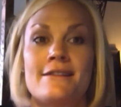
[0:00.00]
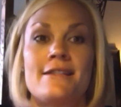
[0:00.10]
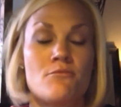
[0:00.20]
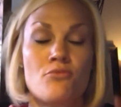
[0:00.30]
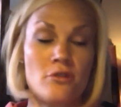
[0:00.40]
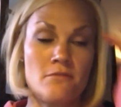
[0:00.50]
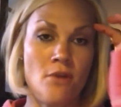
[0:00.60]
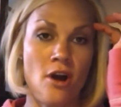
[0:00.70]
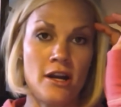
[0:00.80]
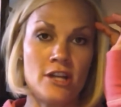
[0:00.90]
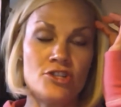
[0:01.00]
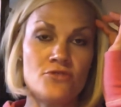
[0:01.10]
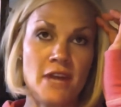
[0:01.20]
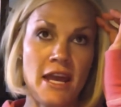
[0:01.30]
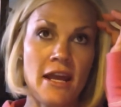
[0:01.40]
the important part, because you
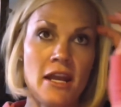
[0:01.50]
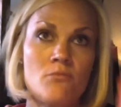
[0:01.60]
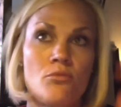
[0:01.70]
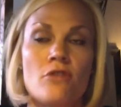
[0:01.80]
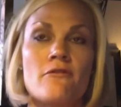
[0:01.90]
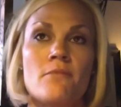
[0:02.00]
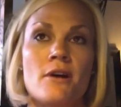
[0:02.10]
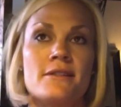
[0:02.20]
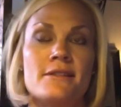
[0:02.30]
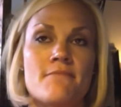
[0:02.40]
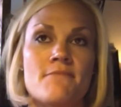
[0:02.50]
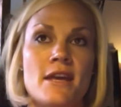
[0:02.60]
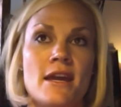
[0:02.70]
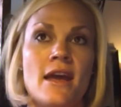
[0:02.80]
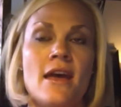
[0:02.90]
can't improve upon
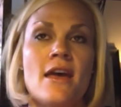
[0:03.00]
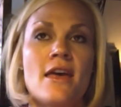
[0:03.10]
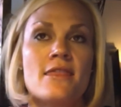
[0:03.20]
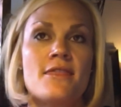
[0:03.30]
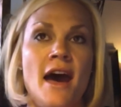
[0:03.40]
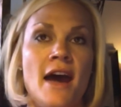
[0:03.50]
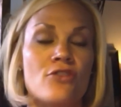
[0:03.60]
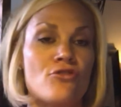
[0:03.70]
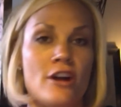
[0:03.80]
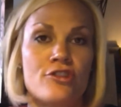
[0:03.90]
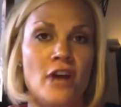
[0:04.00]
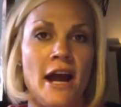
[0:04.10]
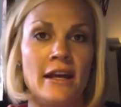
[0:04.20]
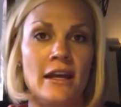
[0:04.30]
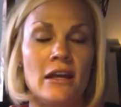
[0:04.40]
something that you're not
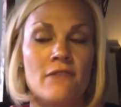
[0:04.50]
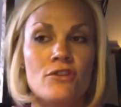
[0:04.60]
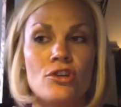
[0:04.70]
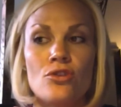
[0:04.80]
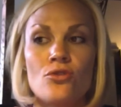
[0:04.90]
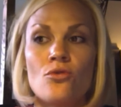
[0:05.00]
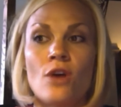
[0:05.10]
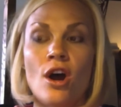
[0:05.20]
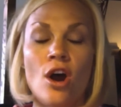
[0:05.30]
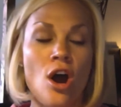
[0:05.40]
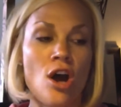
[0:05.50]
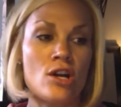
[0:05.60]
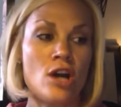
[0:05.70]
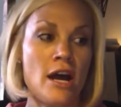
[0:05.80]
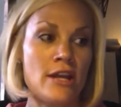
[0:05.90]
tracking. If you
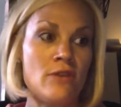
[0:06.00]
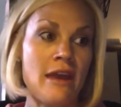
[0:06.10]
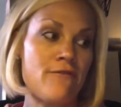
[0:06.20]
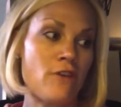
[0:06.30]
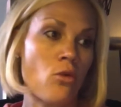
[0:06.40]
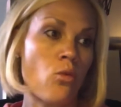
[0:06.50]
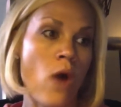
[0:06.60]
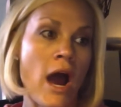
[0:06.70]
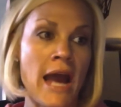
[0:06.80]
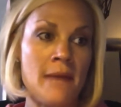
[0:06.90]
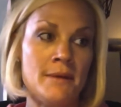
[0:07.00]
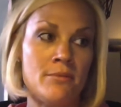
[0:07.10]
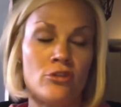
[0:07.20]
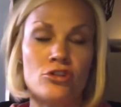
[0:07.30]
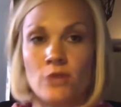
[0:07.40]
can't figure out why
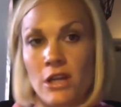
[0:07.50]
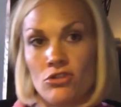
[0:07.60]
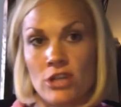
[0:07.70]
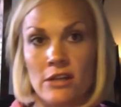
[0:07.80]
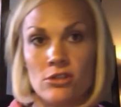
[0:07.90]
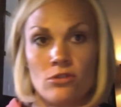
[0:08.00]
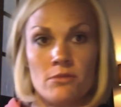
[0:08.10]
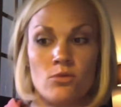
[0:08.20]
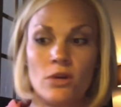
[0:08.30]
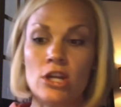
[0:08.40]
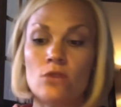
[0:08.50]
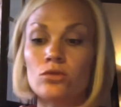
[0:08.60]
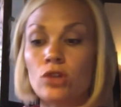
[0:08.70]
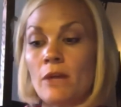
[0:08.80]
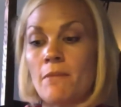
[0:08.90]
people aren't joining your challenge groups. Well, can you
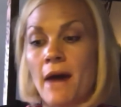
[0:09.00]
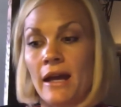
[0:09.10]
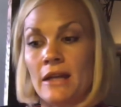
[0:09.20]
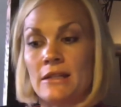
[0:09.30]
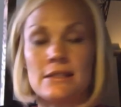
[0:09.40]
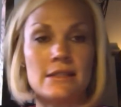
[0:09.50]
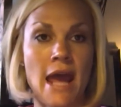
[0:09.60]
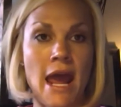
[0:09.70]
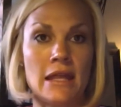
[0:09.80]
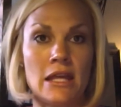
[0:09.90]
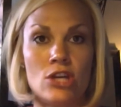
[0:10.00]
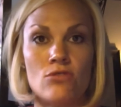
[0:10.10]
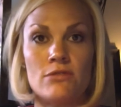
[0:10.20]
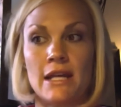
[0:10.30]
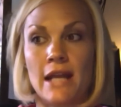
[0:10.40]
look back and say that
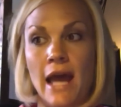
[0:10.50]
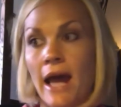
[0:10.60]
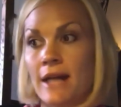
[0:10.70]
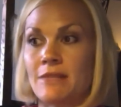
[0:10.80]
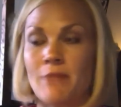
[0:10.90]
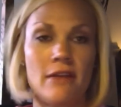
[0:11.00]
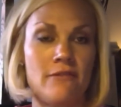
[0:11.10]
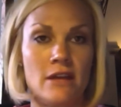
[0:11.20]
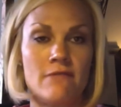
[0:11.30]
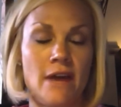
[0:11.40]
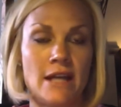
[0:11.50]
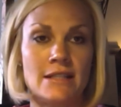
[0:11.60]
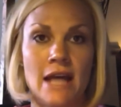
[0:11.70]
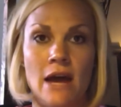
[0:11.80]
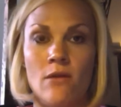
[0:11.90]
you did X amount of
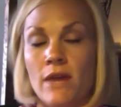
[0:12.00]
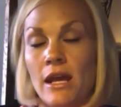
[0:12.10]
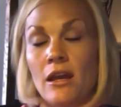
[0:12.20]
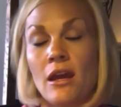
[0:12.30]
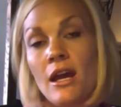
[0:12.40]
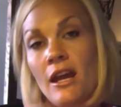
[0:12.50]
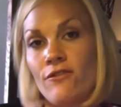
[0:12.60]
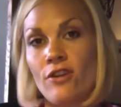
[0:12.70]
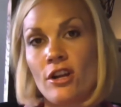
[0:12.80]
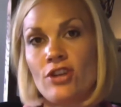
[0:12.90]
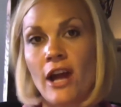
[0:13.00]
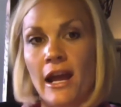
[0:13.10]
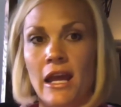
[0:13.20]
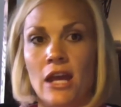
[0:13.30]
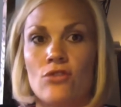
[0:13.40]
invites that week? If you're not
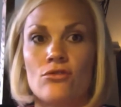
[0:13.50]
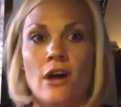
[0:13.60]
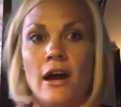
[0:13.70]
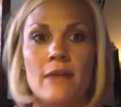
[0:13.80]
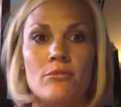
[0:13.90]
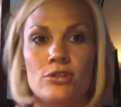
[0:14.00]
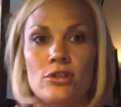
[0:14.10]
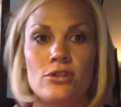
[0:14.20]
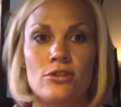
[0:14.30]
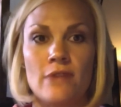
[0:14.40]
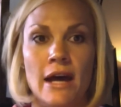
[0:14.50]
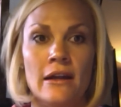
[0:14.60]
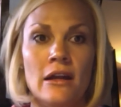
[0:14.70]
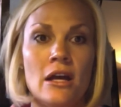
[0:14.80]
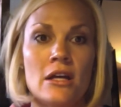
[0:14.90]
tracking it, you're not able to do that.
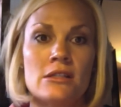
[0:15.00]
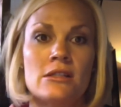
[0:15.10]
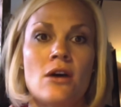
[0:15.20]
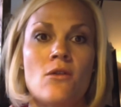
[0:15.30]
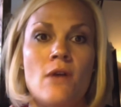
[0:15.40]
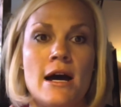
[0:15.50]
So,